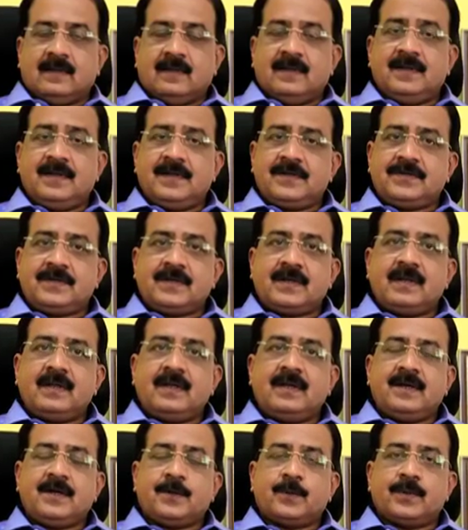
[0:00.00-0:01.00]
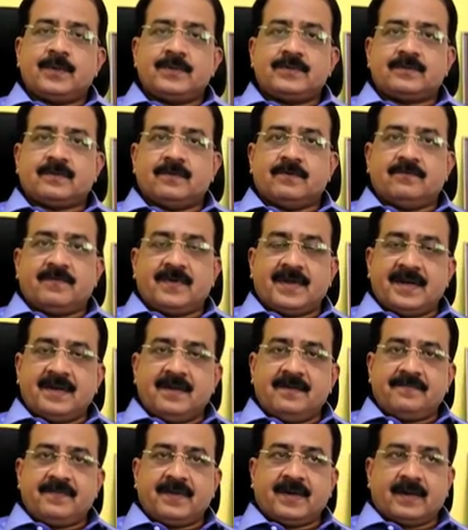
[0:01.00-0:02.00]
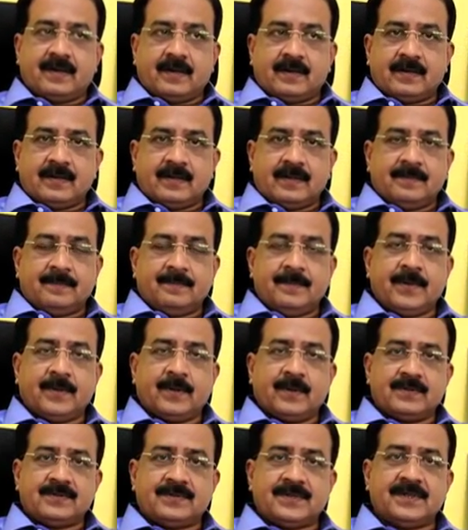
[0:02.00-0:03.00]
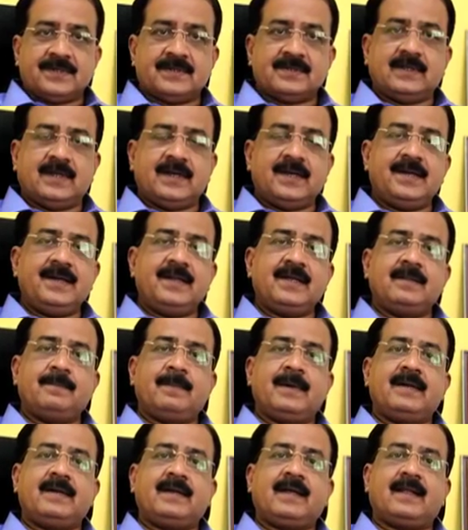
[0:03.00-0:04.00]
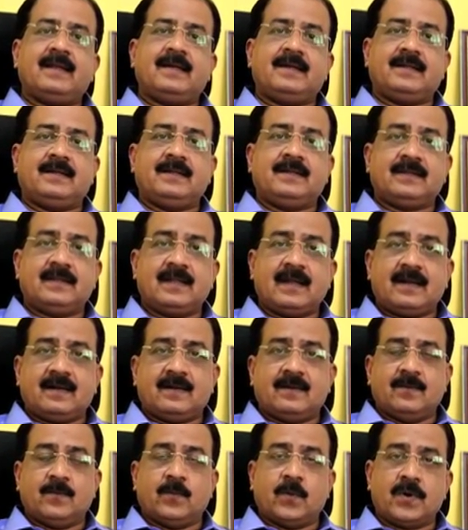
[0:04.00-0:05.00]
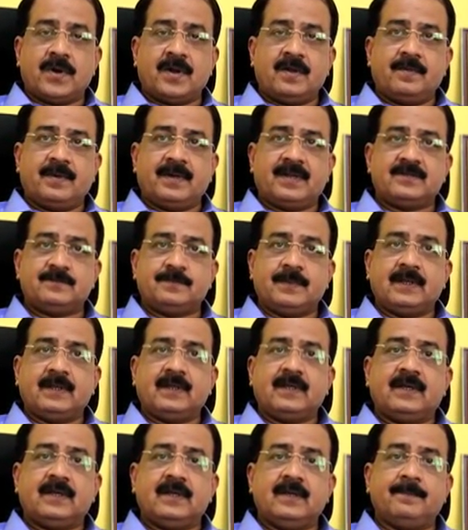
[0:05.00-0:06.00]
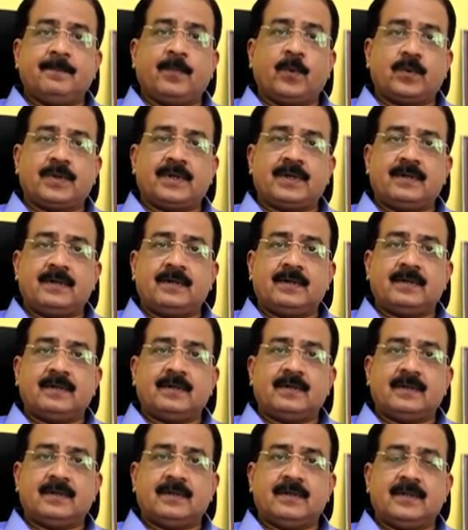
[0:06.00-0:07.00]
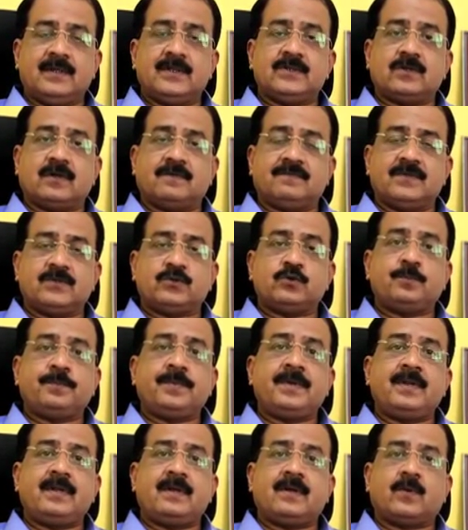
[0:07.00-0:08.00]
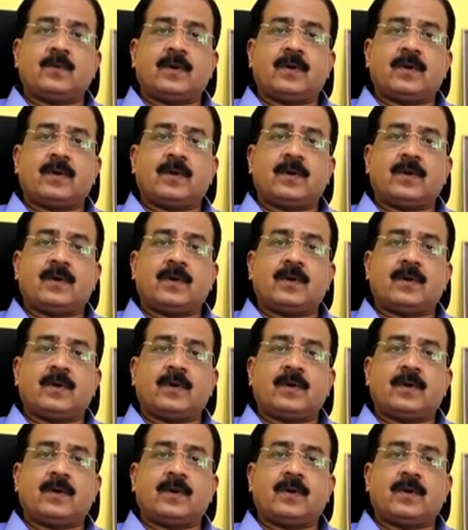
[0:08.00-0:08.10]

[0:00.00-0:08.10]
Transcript: initially it was very difficult because it is the Indian mentality that whatever is being imported is of the superior